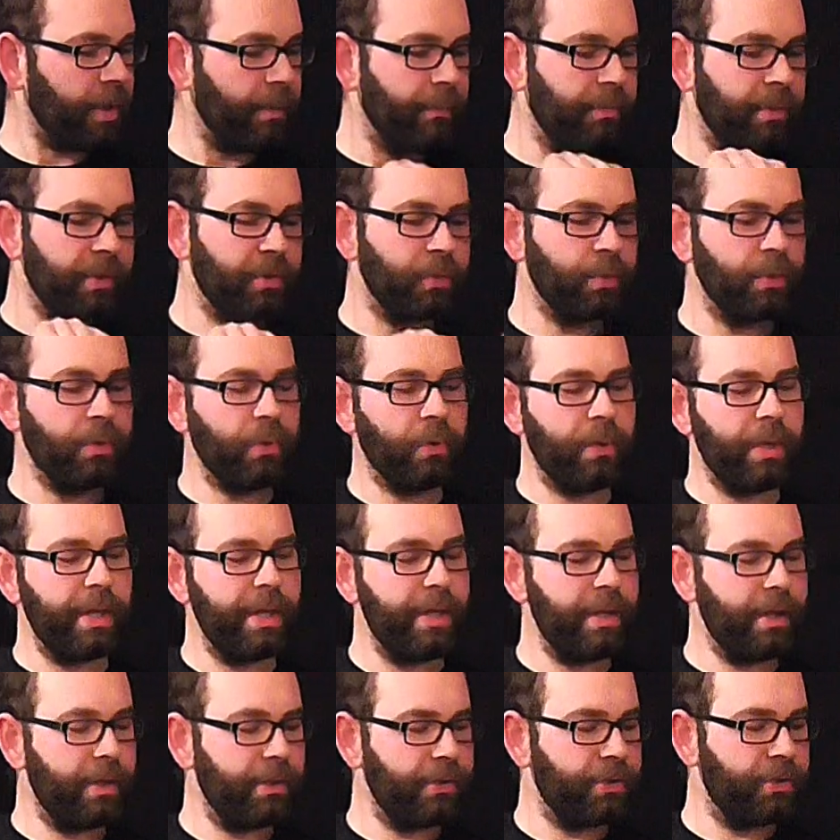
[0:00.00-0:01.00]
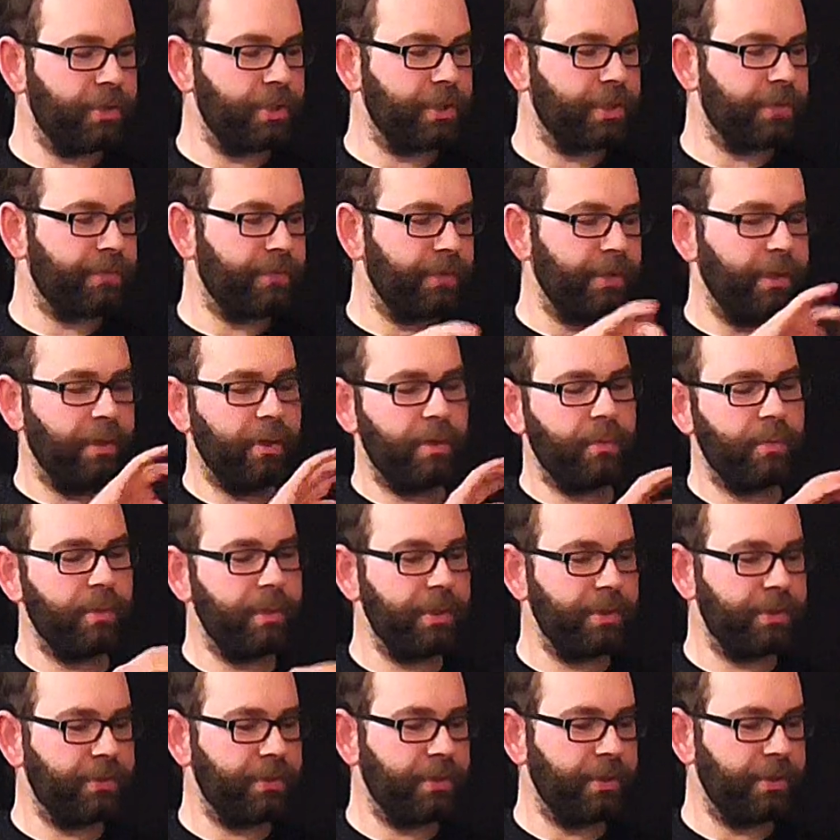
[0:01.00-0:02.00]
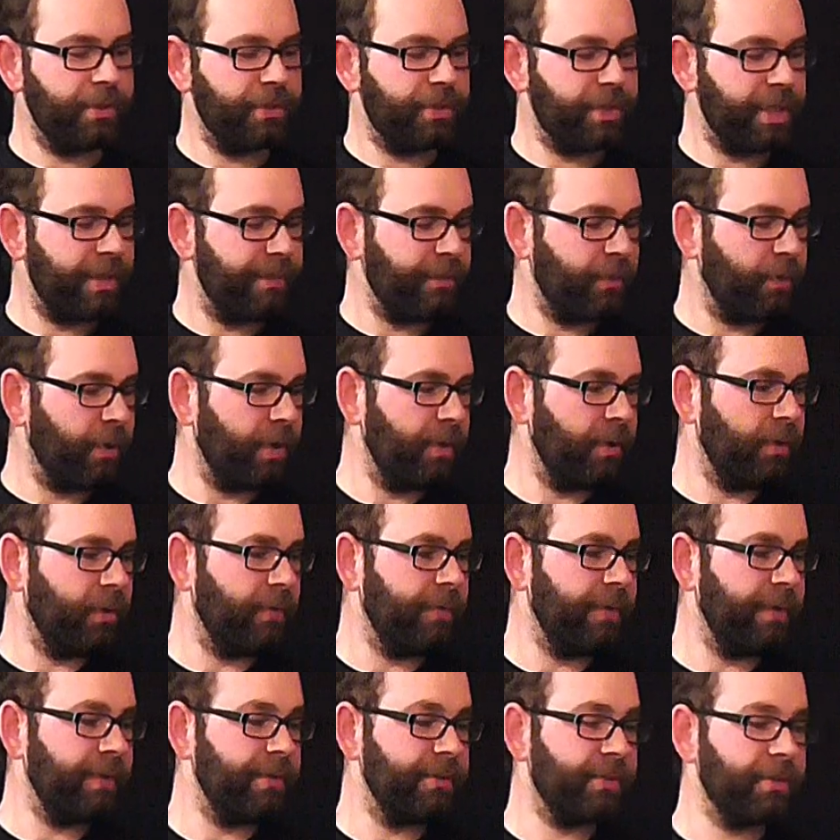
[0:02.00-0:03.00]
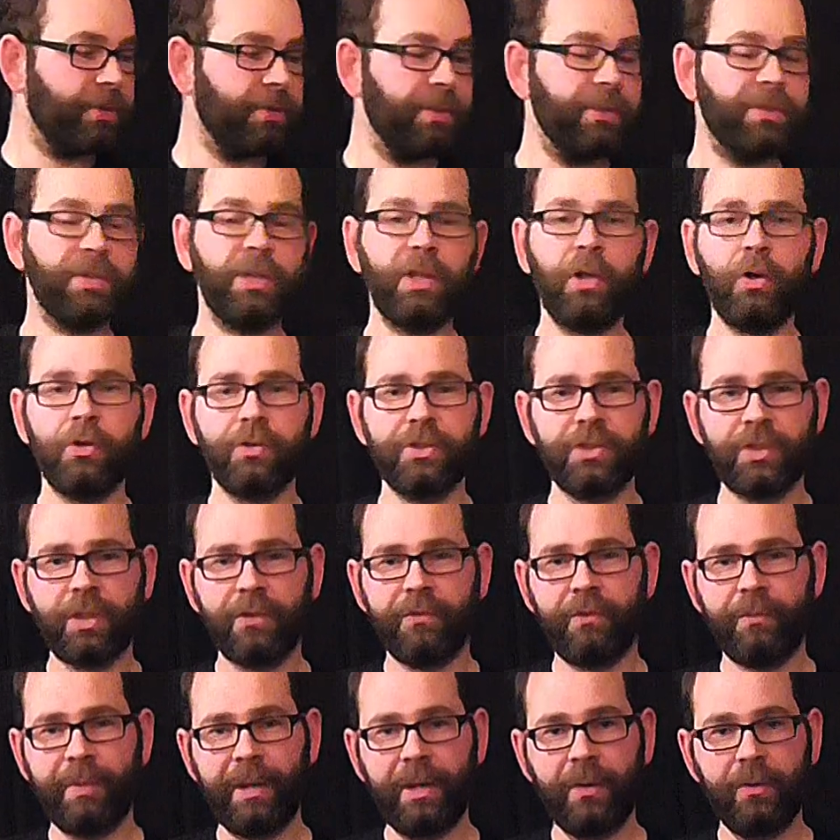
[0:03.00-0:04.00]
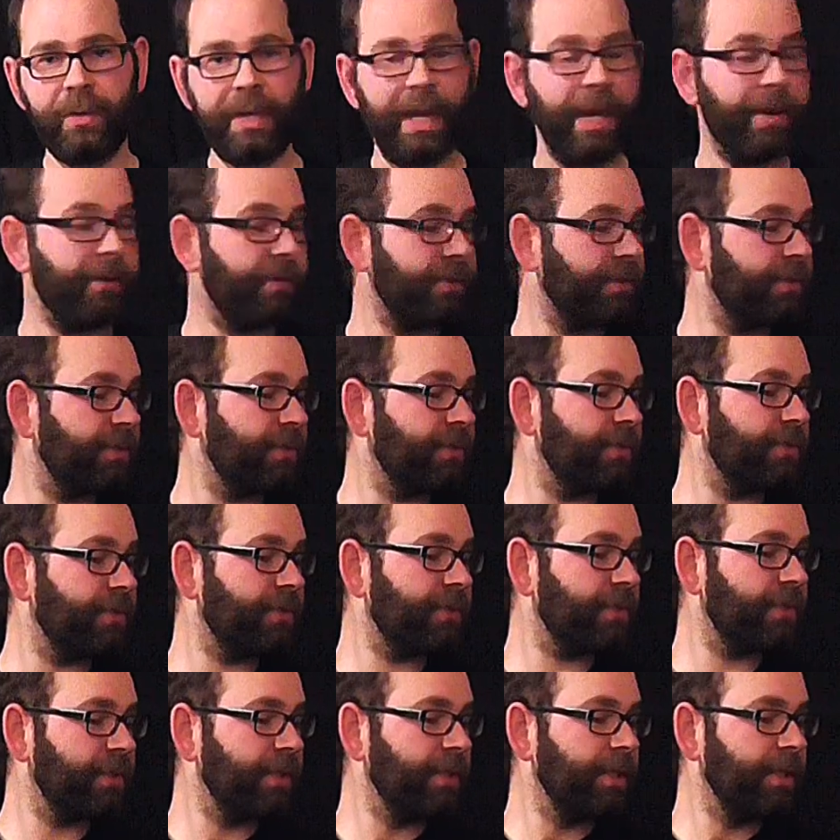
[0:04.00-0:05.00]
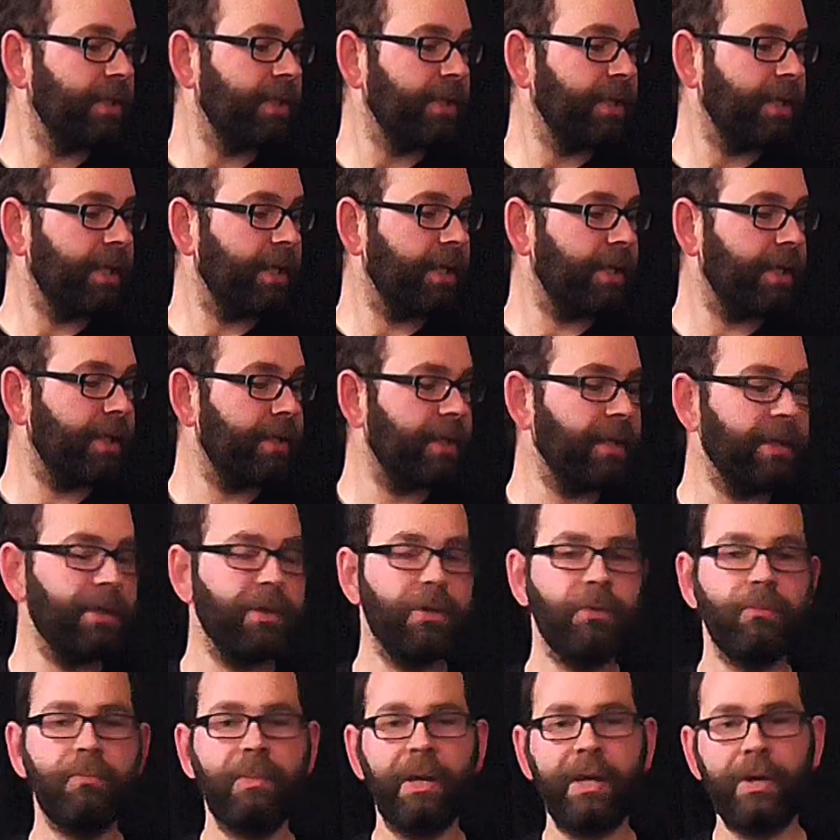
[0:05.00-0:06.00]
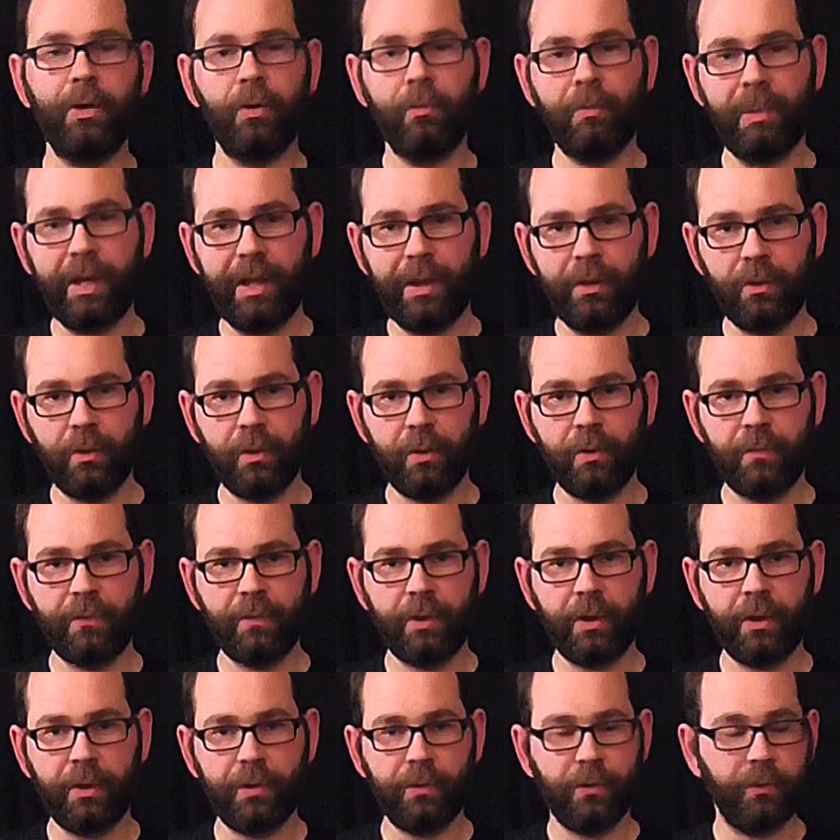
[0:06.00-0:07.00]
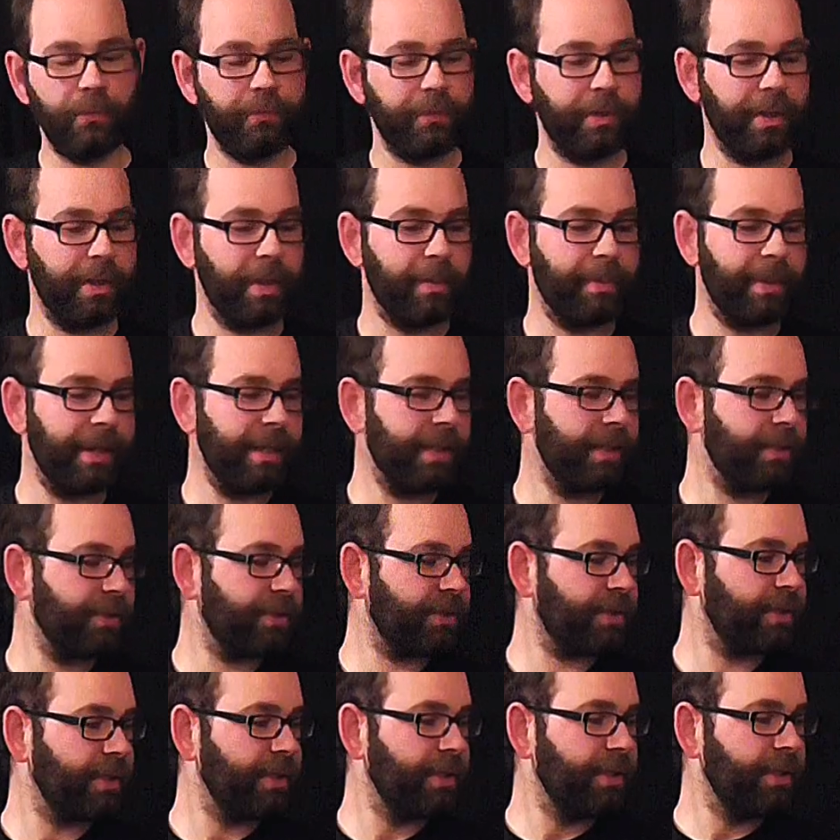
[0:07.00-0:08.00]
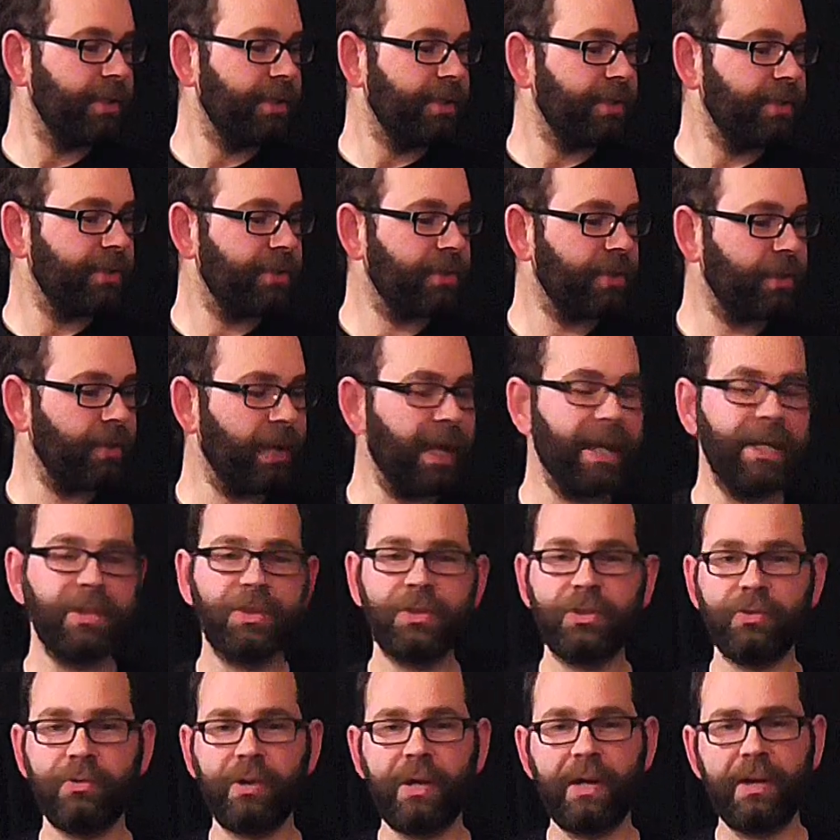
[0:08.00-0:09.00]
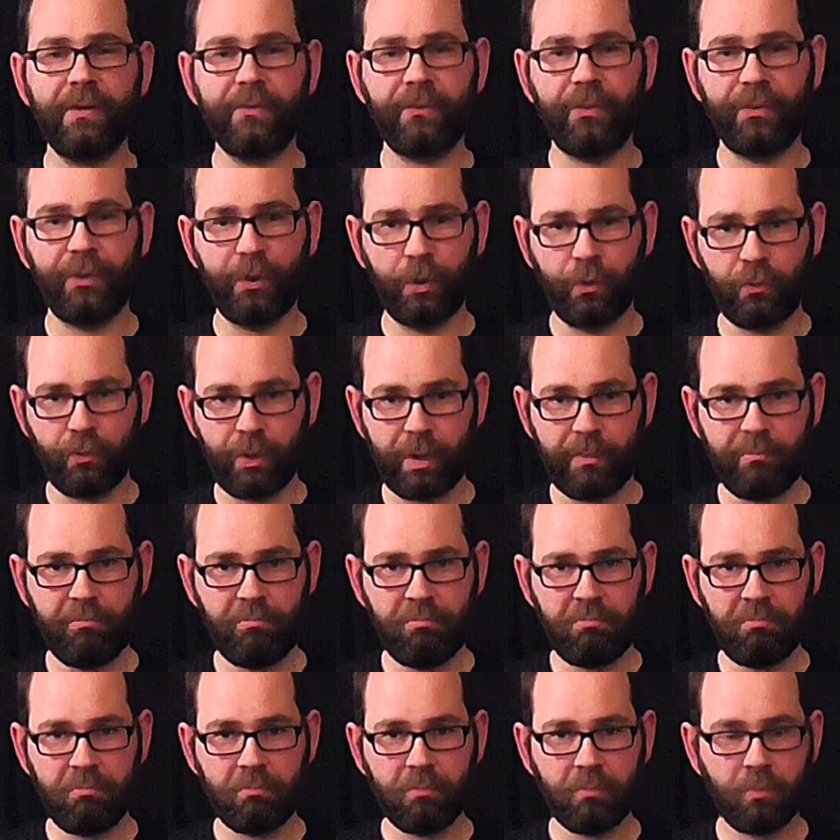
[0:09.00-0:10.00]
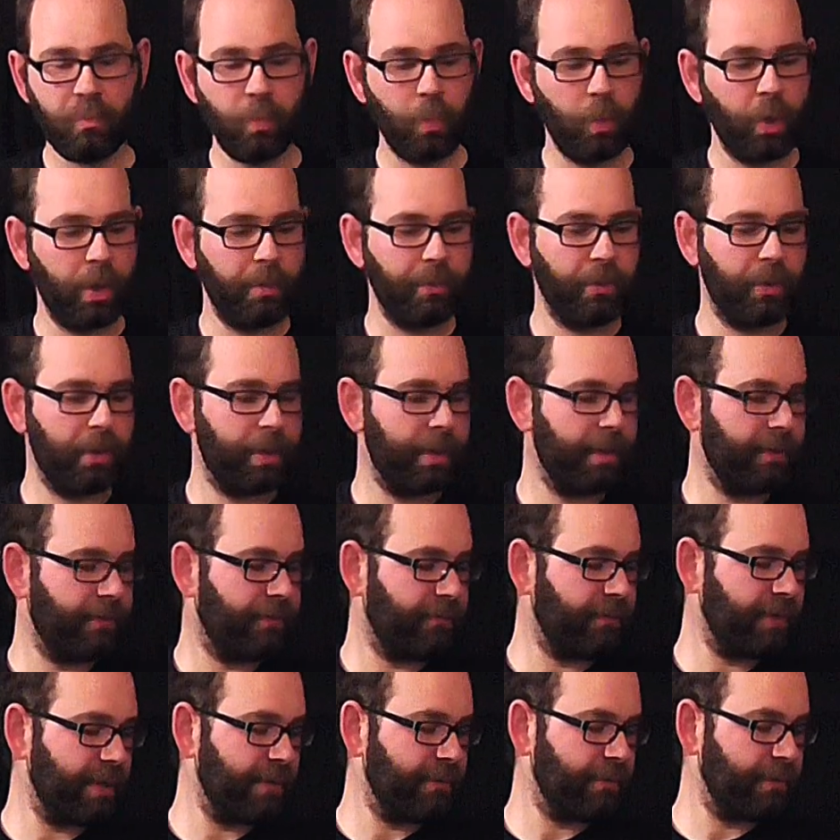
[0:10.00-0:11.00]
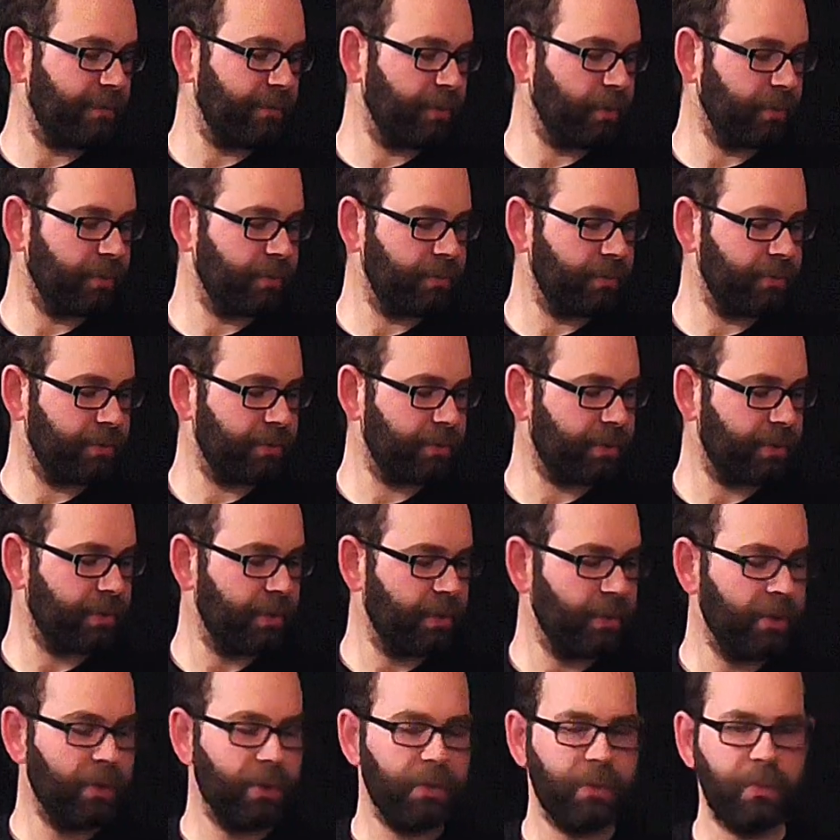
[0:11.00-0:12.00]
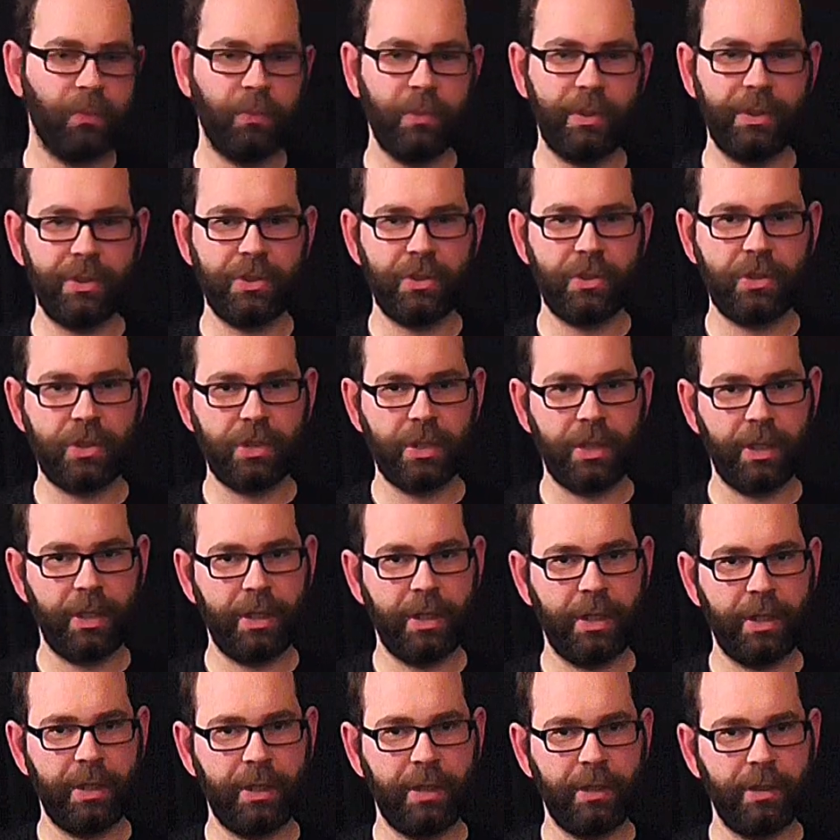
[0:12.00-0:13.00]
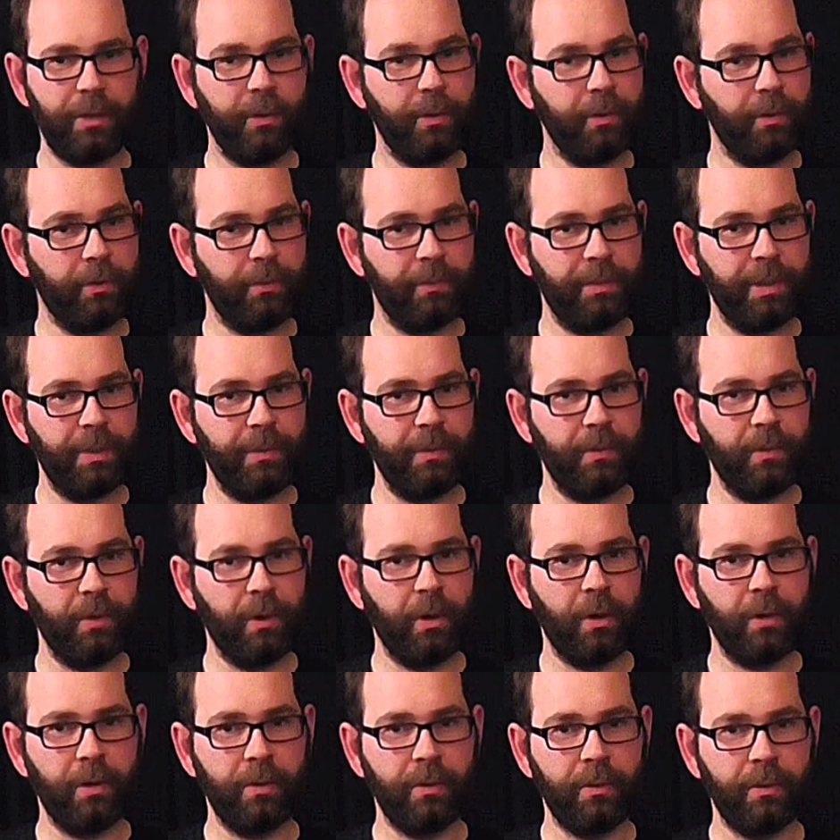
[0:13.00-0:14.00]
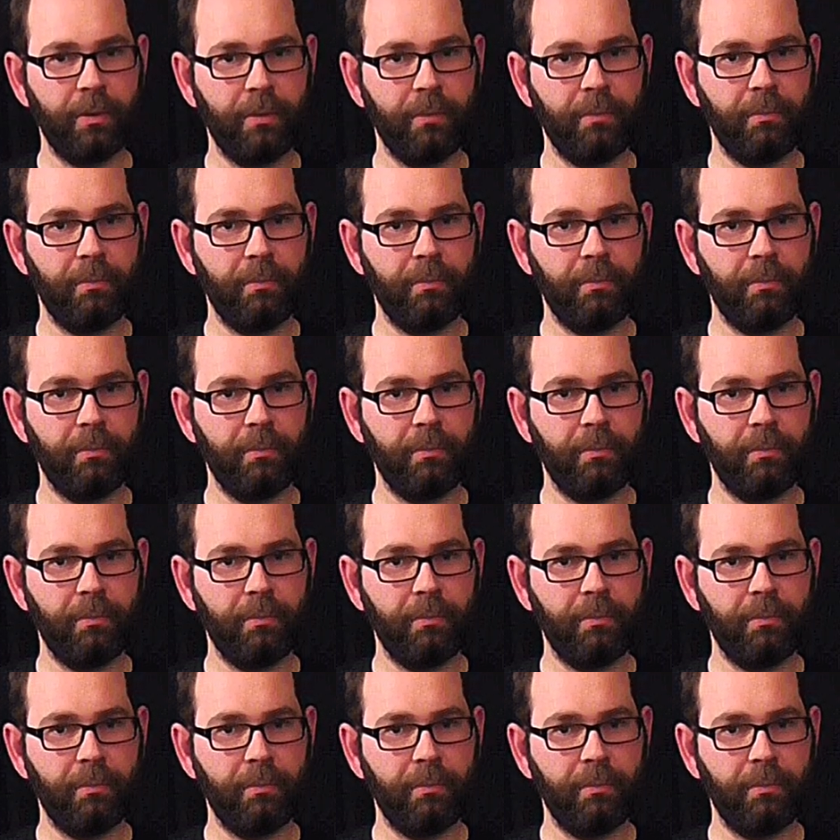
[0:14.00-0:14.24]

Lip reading: But we're not here just for the artwork, so I'm going to skip quite a lot of it. So there's a lot of stuff about characters that you may or may not have heard of in the past. So Asterath the Grim, one of my favourite models, which I know a lot of people aren't